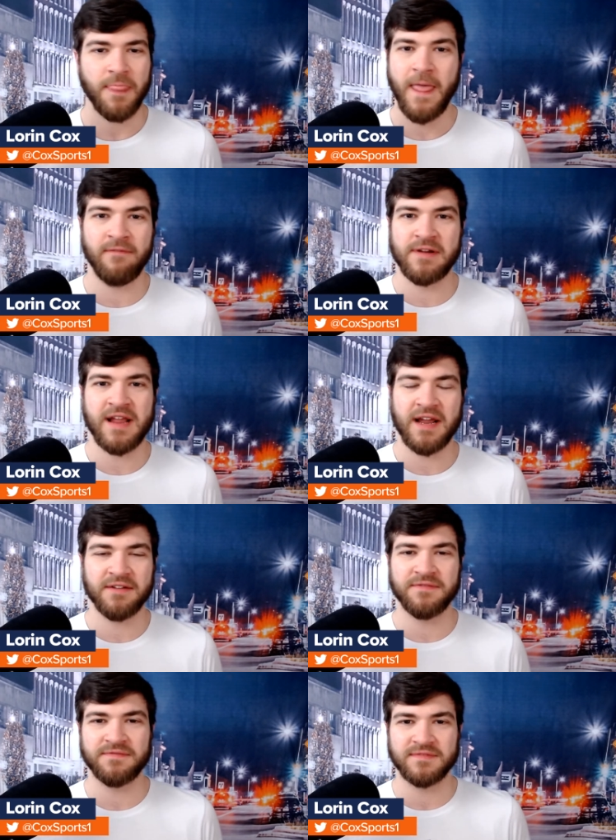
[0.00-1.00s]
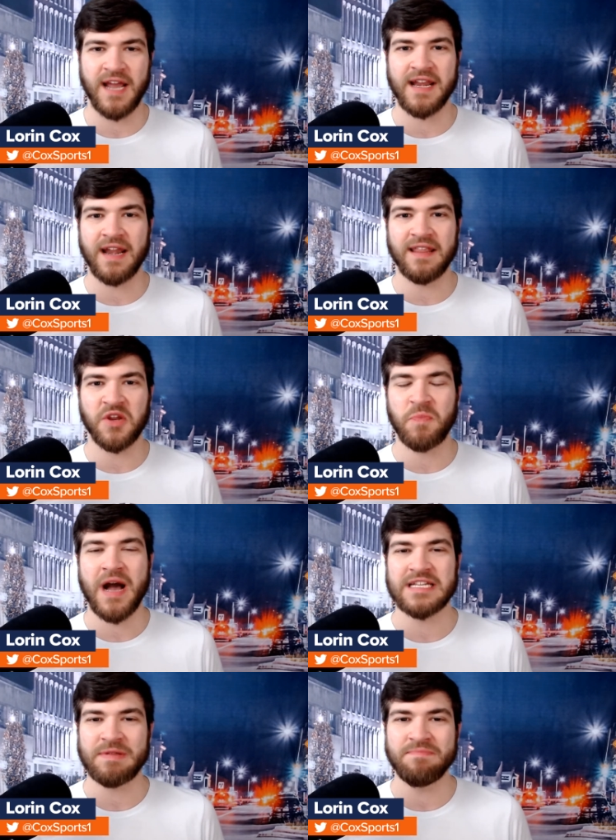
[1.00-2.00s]
every kind of tight end they could
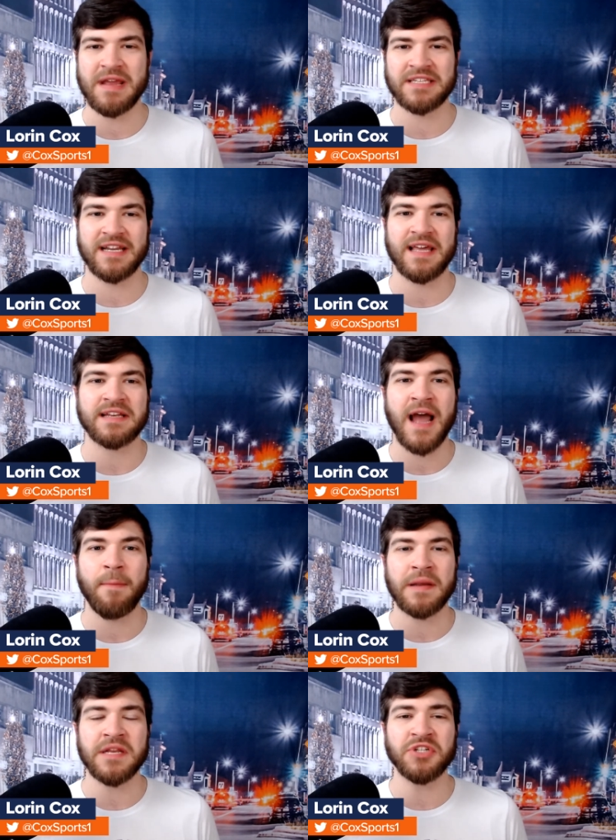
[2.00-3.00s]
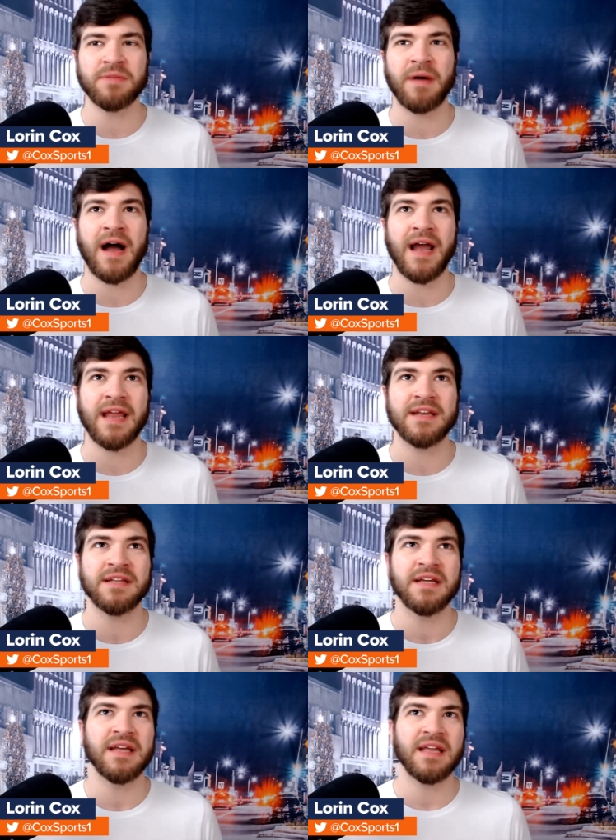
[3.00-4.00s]
possibly mix into that competition behind,